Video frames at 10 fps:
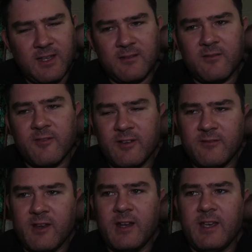that in
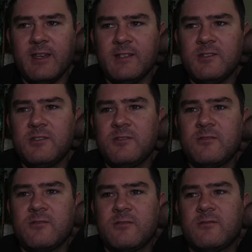338 Edge.
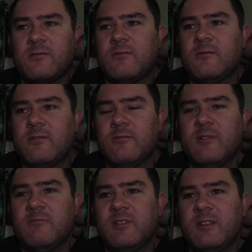I
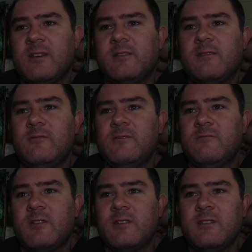remember that, and it was
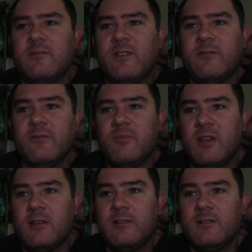one of their favourite
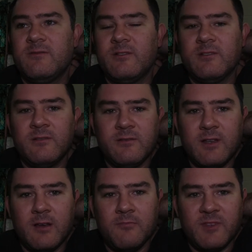powders for
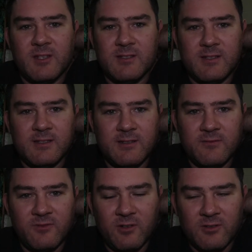
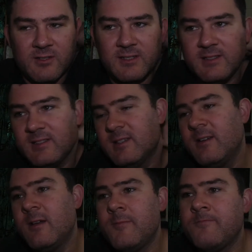consistent velocities.
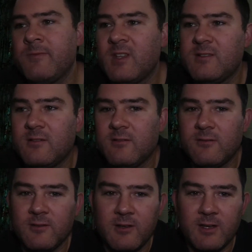So I
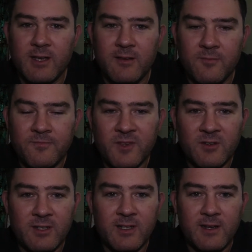thought, okay, I
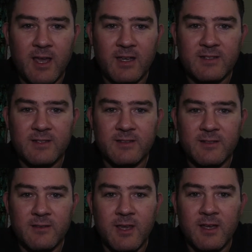can get access
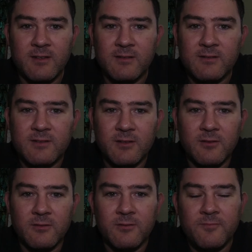to that,
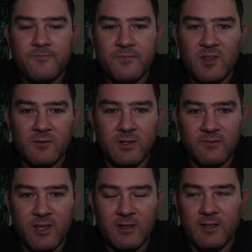so I'll
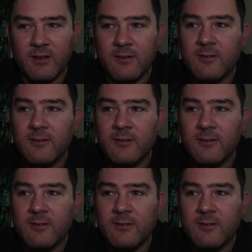give that a go.